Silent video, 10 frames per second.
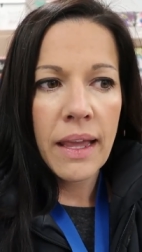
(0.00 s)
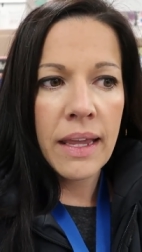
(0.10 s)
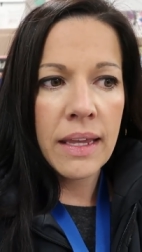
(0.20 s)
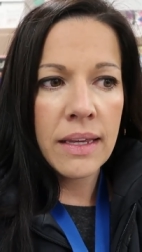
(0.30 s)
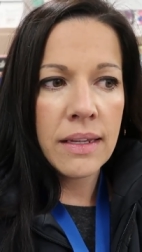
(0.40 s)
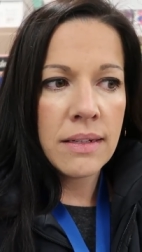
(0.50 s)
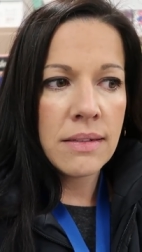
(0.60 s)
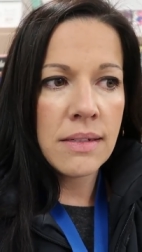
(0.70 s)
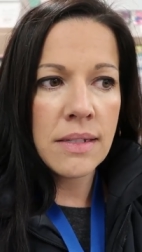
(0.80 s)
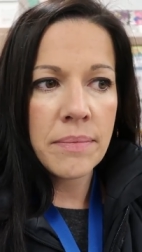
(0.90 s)

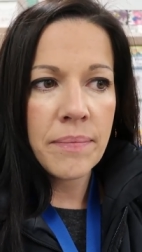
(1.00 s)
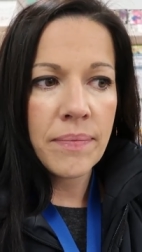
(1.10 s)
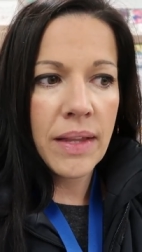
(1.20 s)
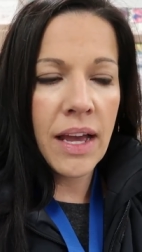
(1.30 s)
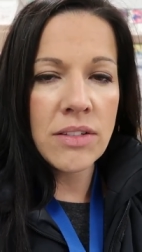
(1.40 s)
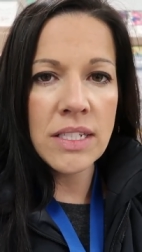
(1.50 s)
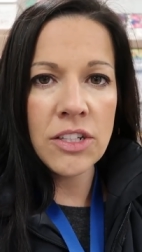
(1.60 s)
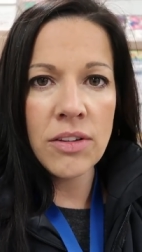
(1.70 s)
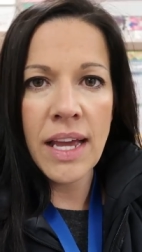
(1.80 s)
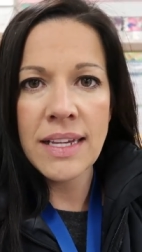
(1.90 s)
And I'll see
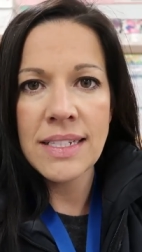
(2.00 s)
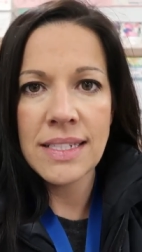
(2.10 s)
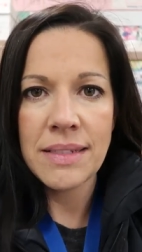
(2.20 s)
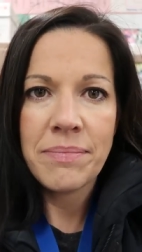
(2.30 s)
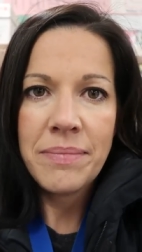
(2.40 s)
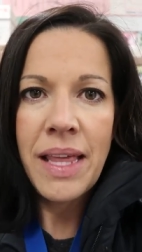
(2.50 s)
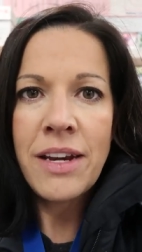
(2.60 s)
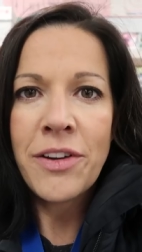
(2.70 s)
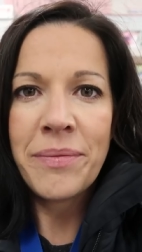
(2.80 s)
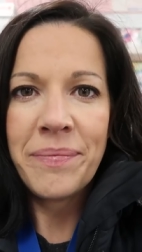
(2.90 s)
you guys
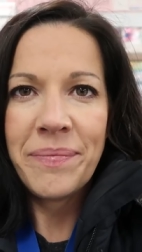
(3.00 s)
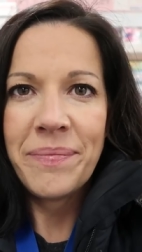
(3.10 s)
later.